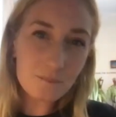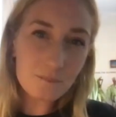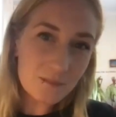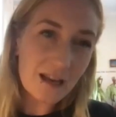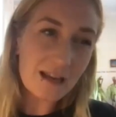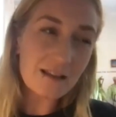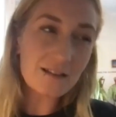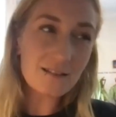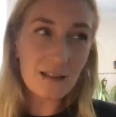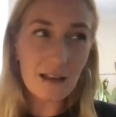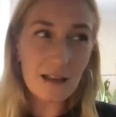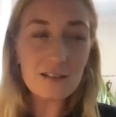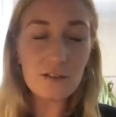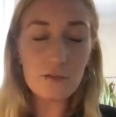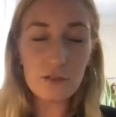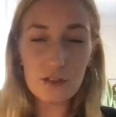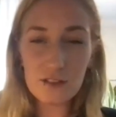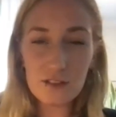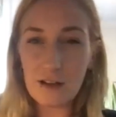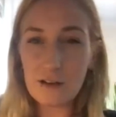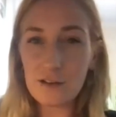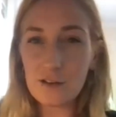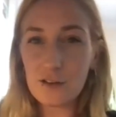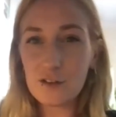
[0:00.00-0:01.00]
takes less of a
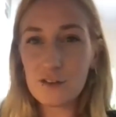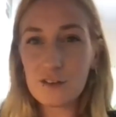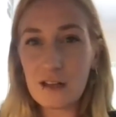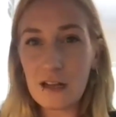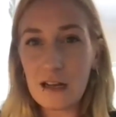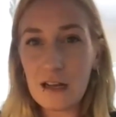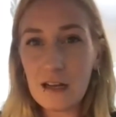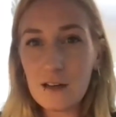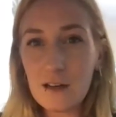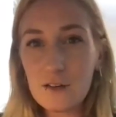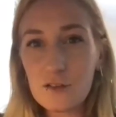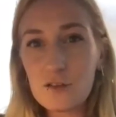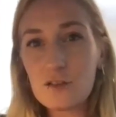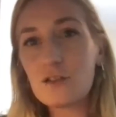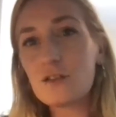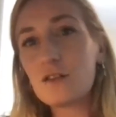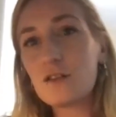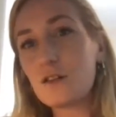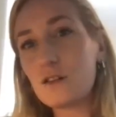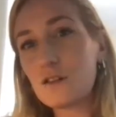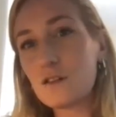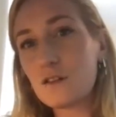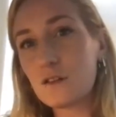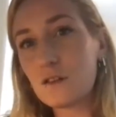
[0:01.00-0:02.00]
center stage,
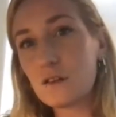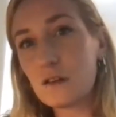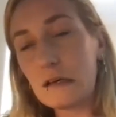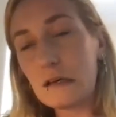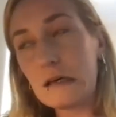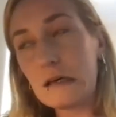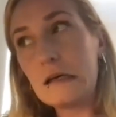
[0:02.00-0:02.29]
there's